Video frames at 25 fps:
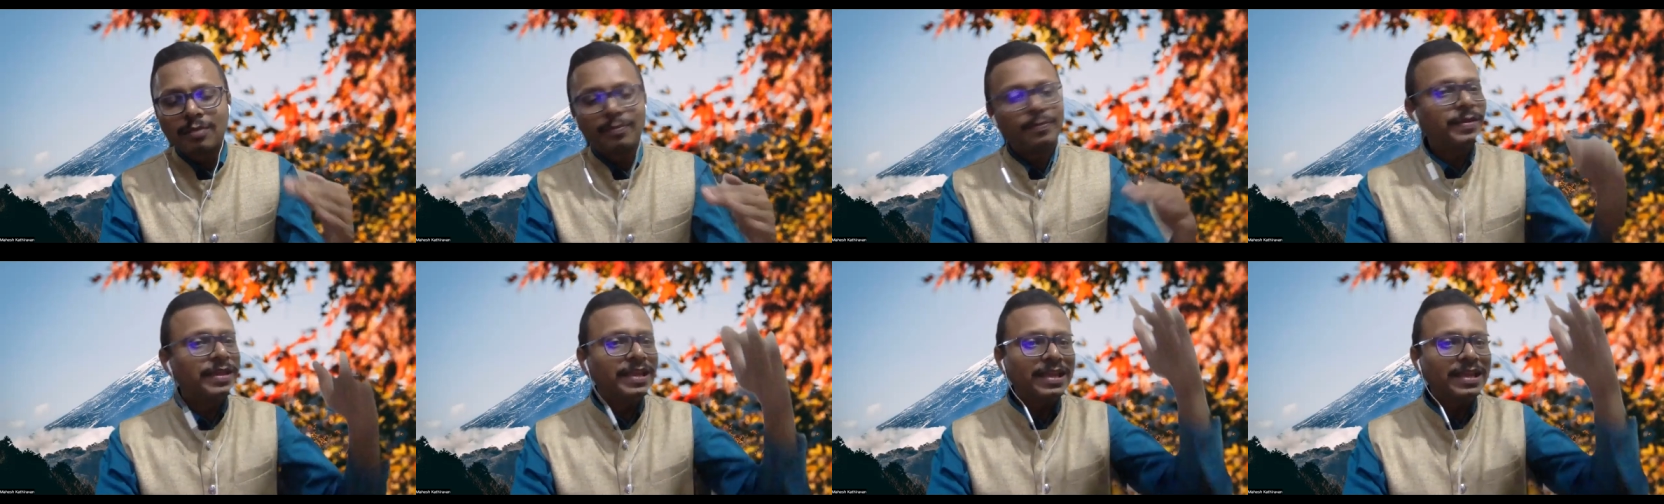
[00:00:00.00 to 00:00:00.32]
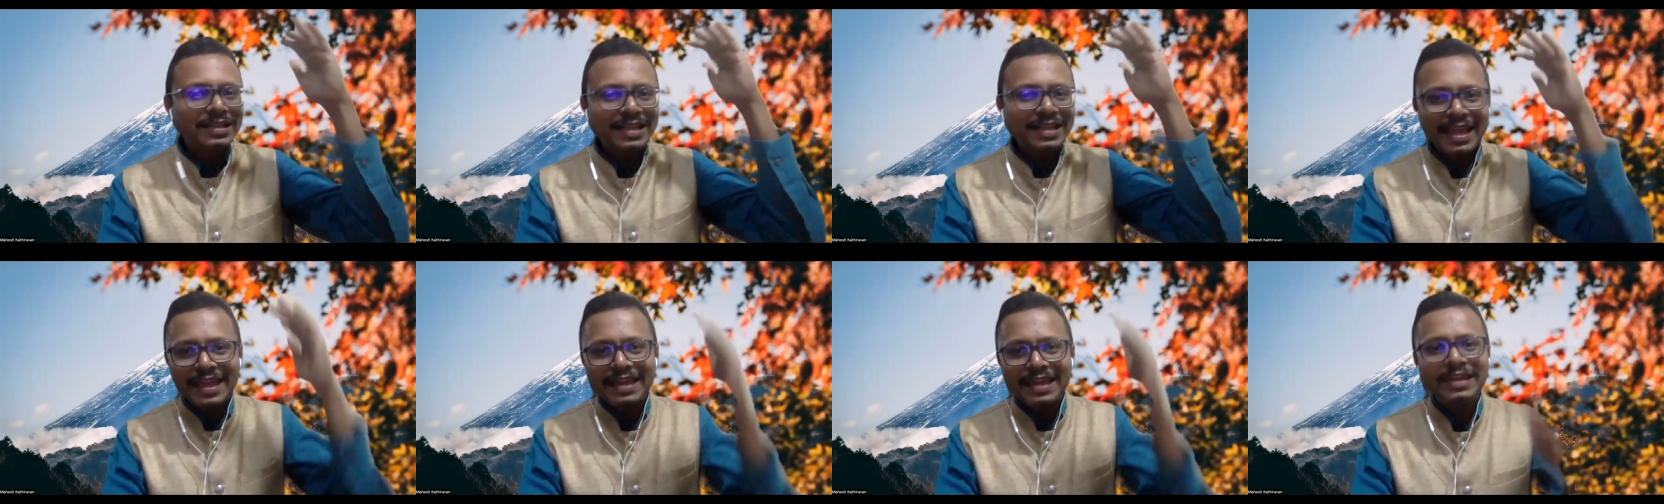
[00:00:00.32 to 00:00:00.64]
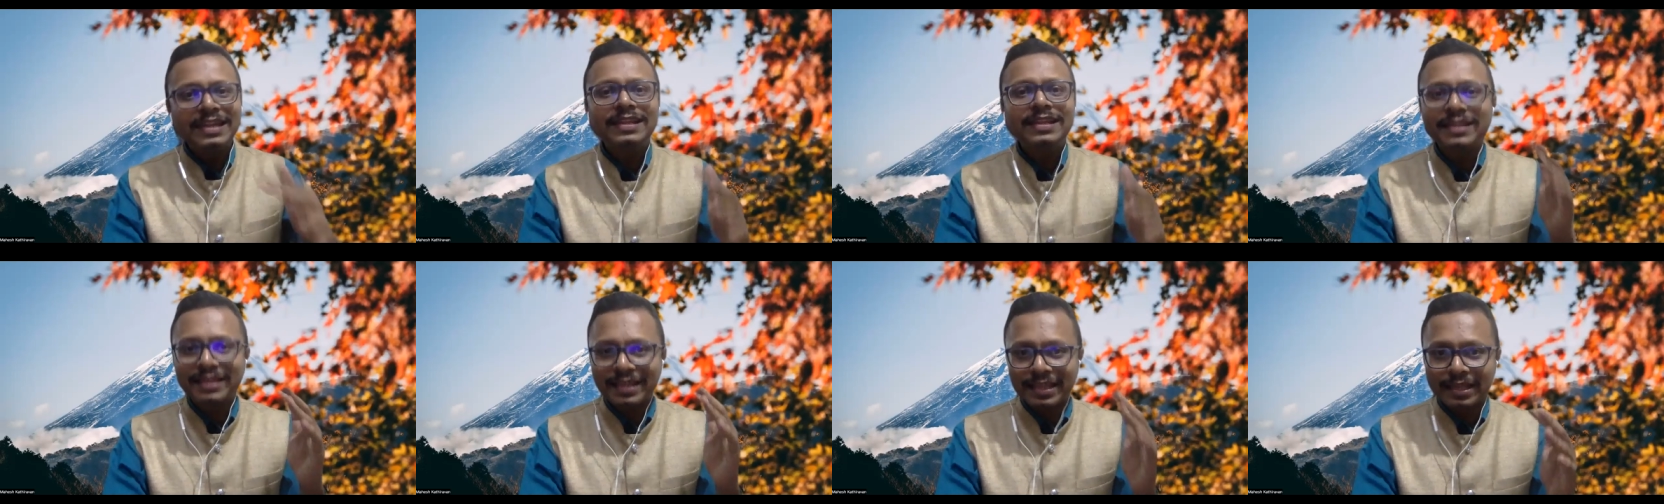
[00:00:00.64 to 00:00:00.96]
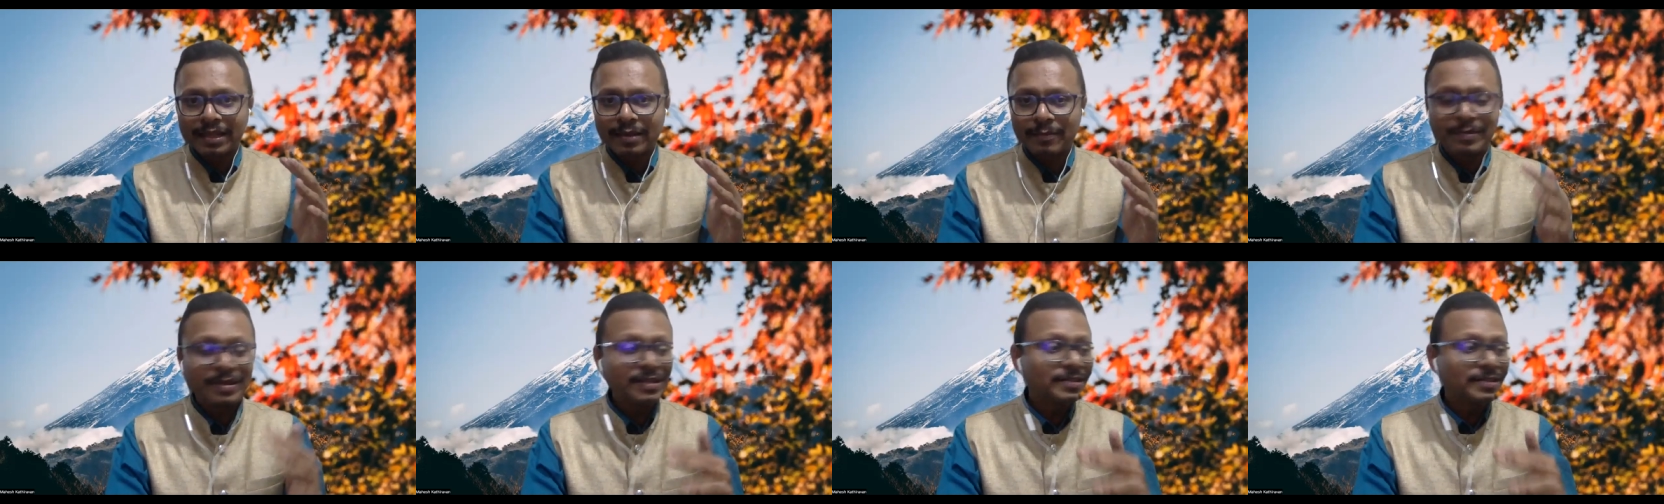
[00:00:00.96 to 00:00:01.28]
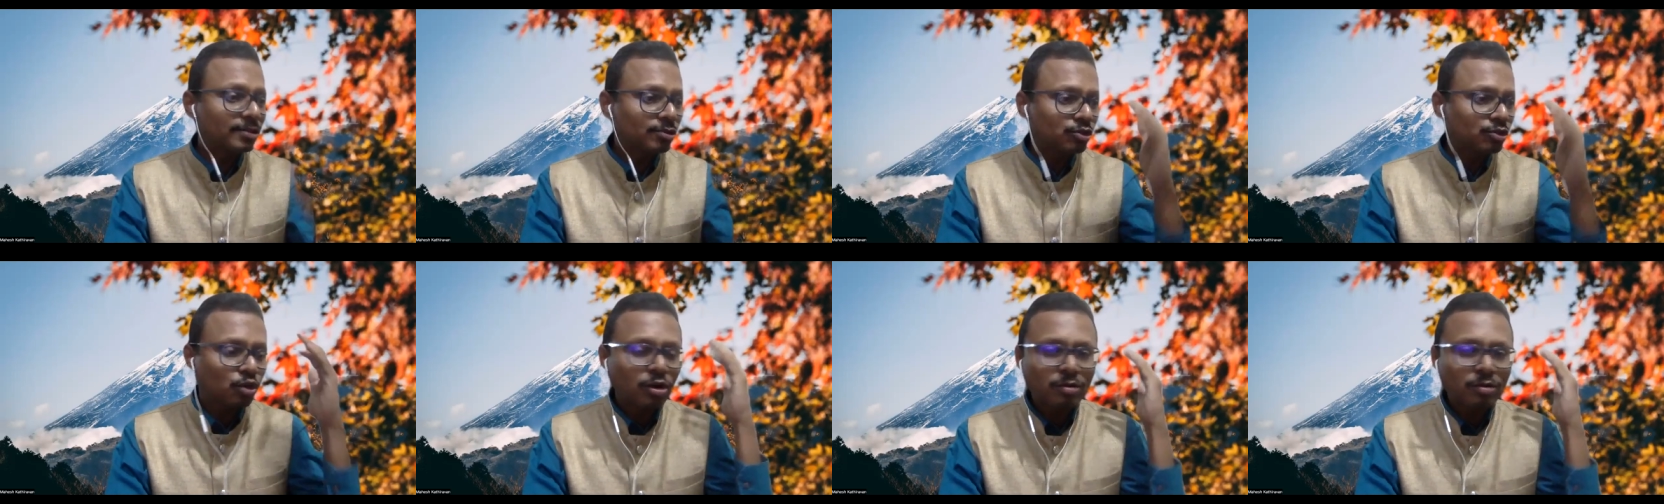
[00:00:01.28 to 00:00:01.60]
be it anything, be
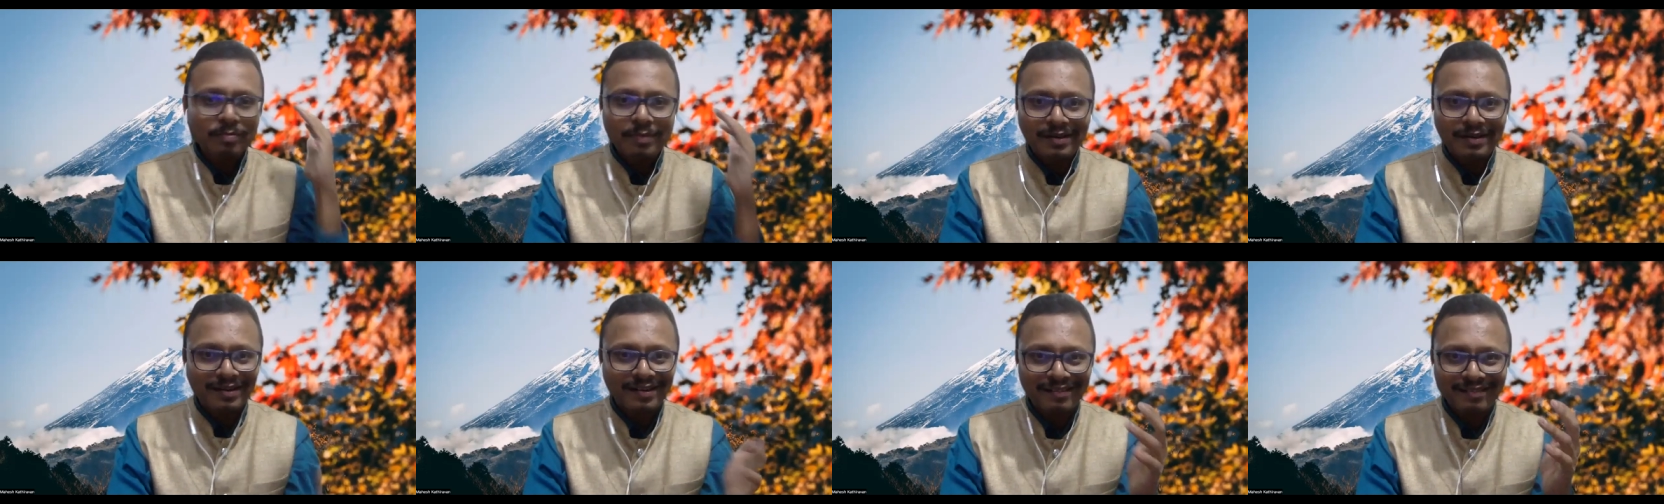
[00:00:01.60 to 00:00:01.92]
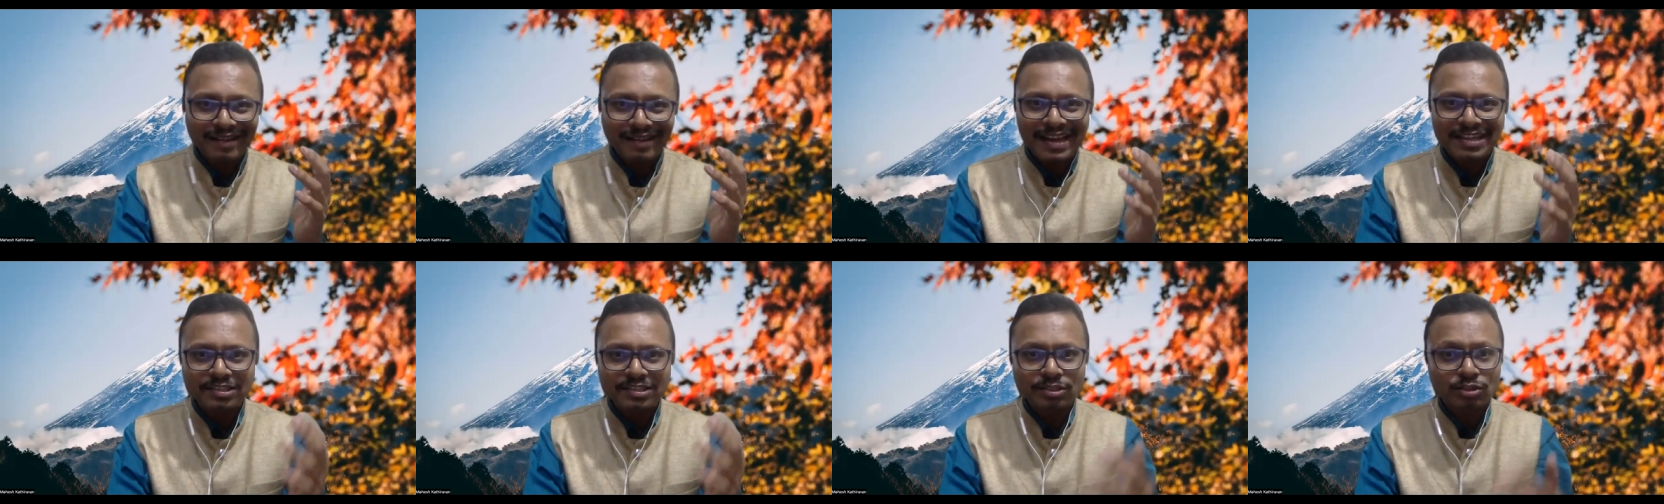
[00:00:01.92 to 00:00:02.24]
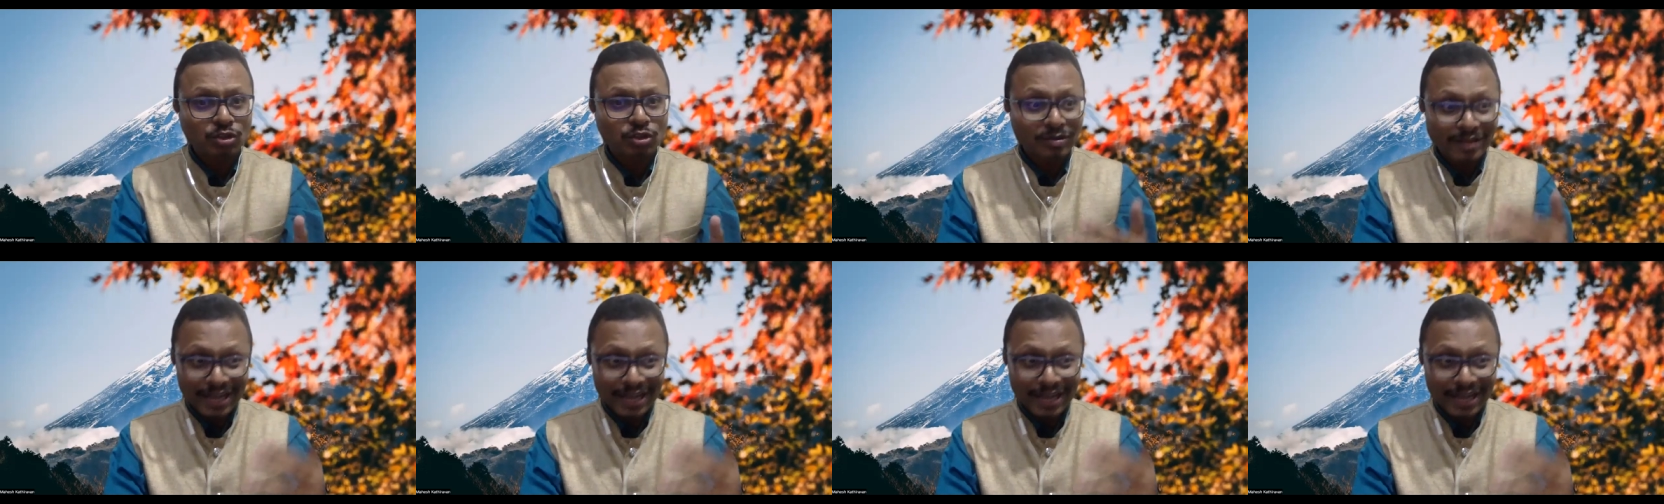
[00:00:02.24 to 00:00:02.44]
it the stock market crashes,